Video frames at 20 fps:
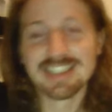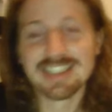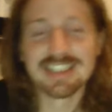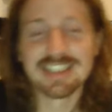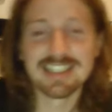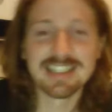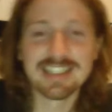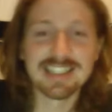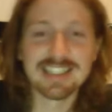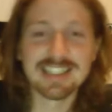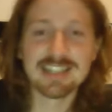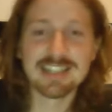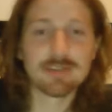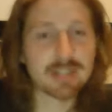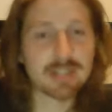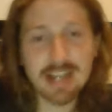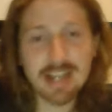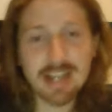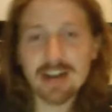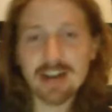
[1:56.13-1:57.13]
It,
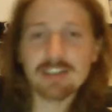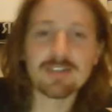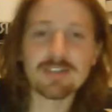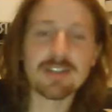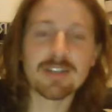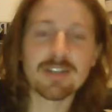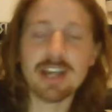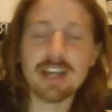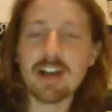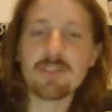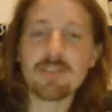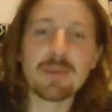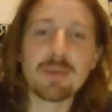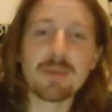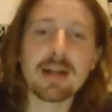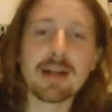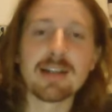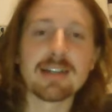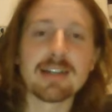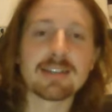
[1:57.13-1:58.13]
it, Gareth Gareth
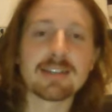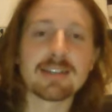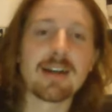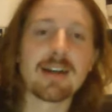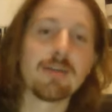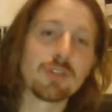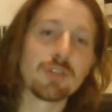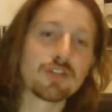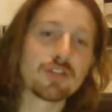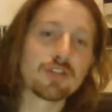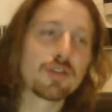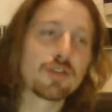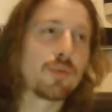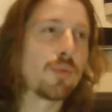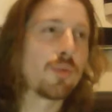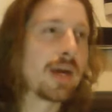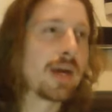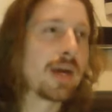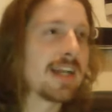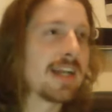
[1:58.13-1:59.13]
Bale-esque. I'm not sure
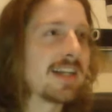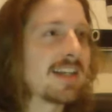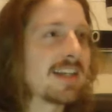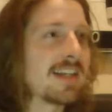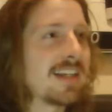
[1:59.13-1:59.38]
when.